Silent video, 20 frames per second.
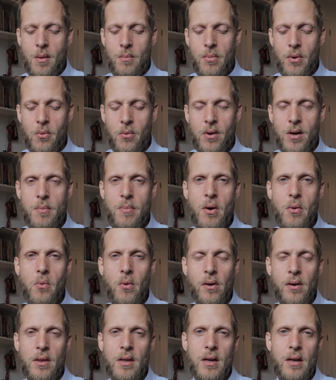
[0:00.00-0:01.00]
But what about
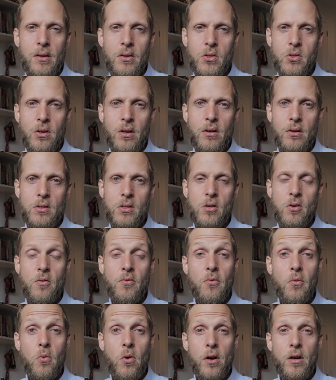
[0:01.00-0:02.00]
one of the illustrators
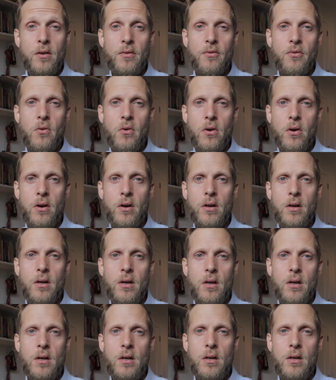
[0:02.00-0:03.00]
who've worked for
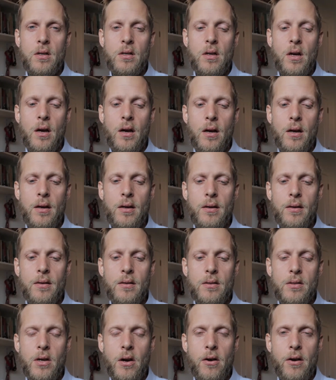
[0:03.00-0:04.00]

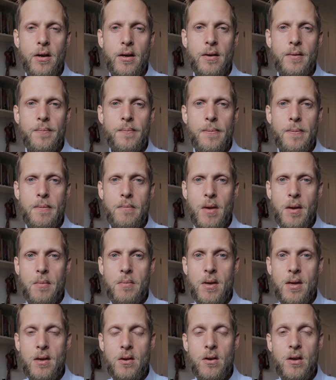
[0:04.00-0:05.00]
Target? Maybe
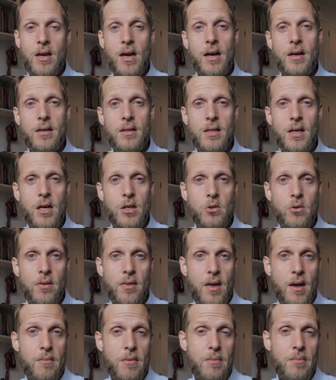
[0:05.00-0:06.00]
you can get in touch with
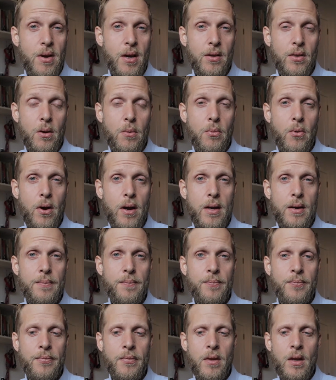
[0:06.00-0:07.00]
them and pick their brain.
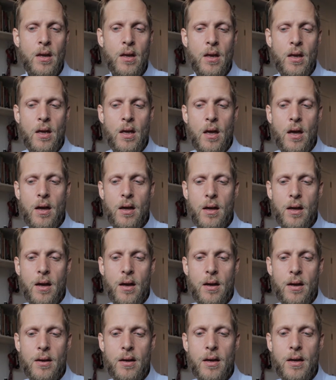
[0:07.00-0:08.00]

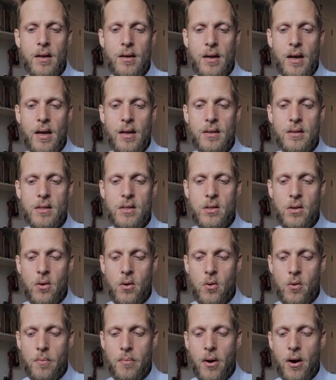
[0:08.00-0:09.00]
And
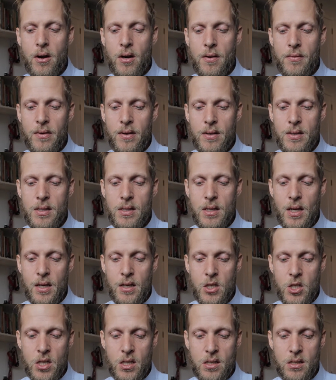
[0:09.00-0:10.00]
so part of it is like
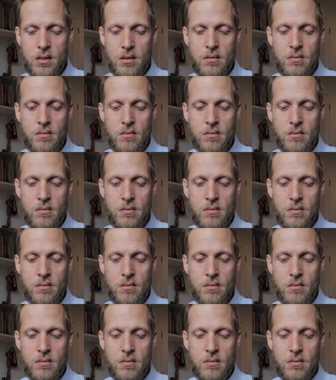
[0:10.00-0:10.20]
just